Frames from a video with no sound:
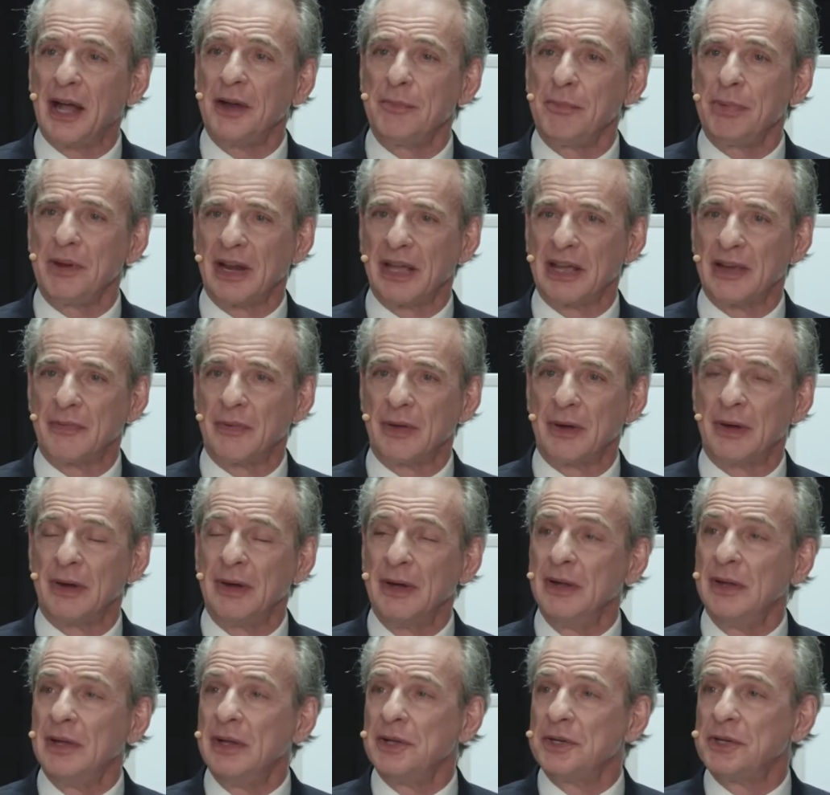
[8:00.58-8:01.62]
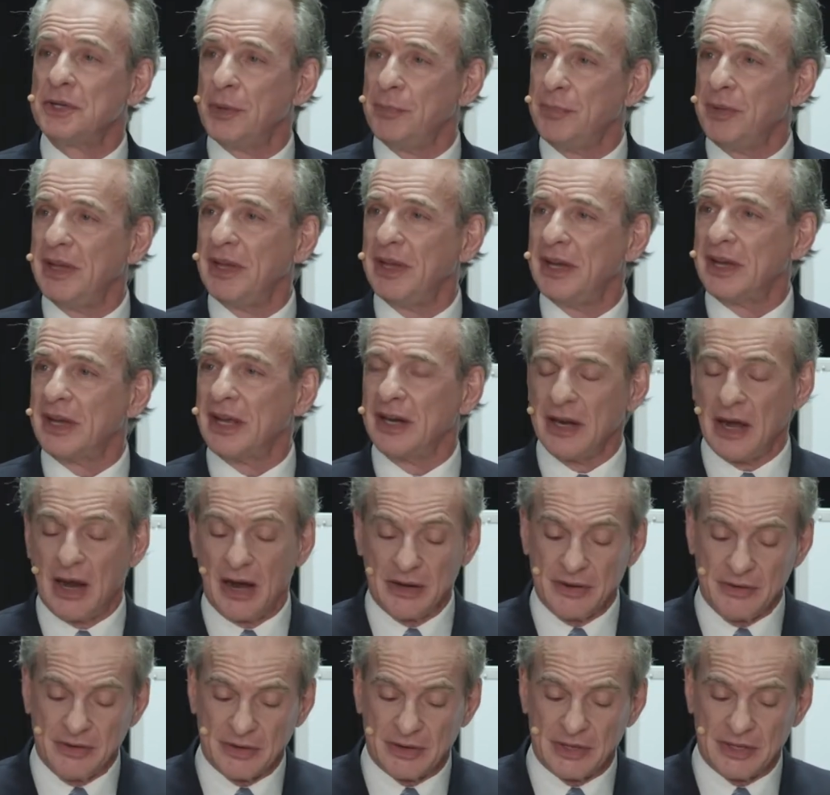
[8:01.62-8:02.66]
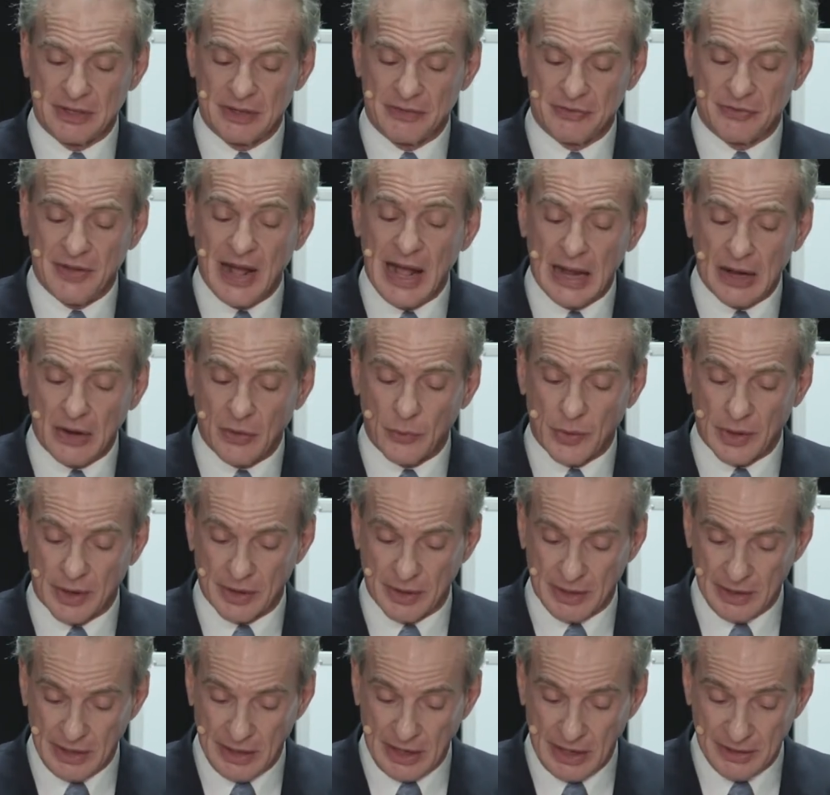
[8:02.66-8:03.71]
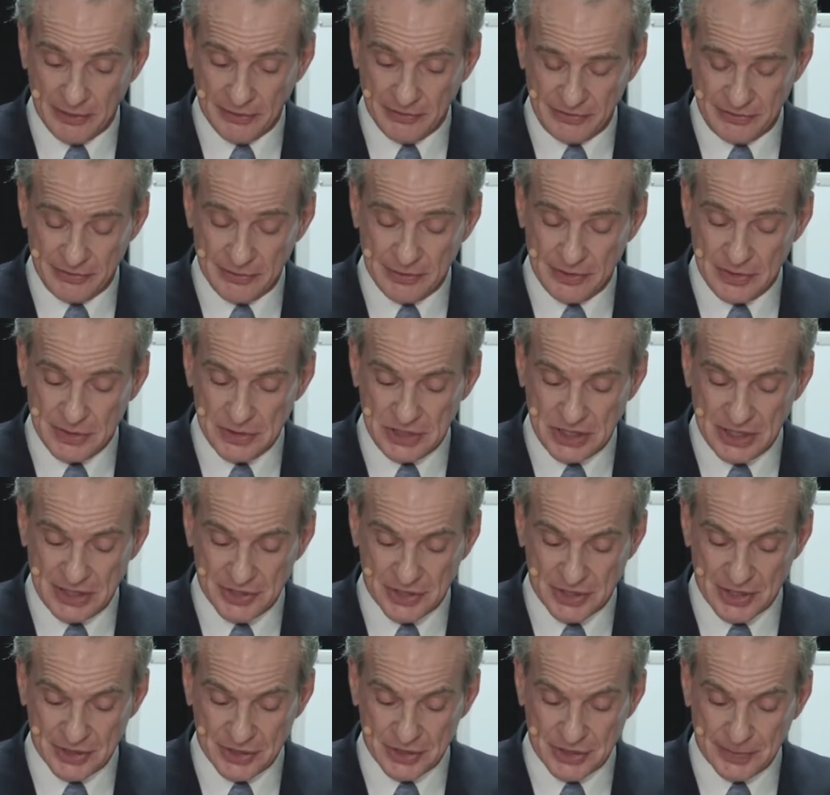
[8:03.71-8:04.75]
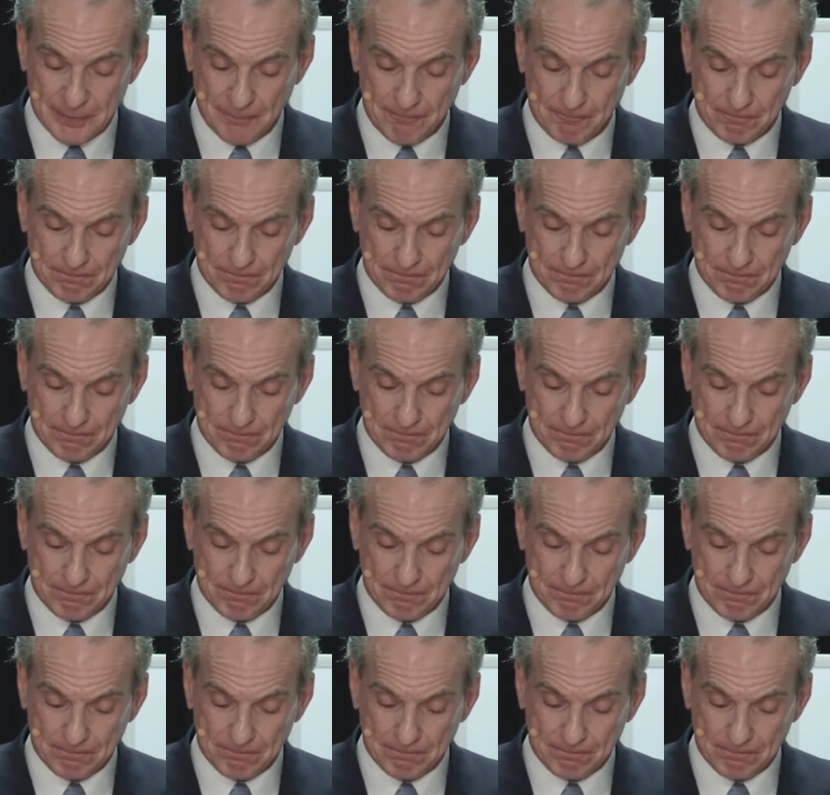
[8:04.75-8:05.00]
unbeliever to being an ardent follower of Jesus.